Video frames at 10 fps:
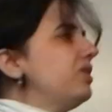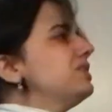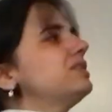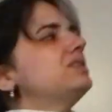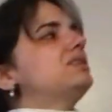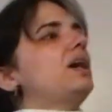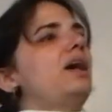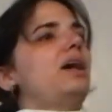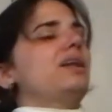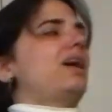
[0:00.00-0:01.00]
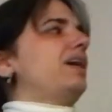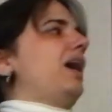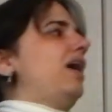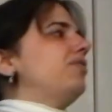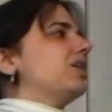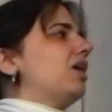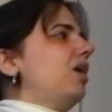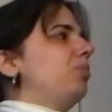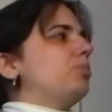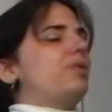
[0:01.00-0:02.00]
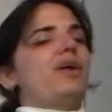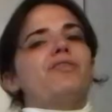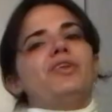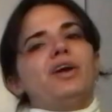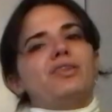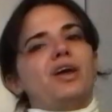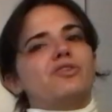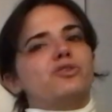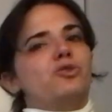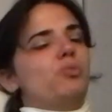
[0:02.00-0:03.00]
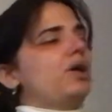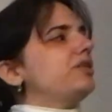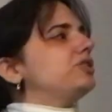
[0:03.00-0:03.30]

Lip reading: this is saying like half a cup, but I feel like that's too much.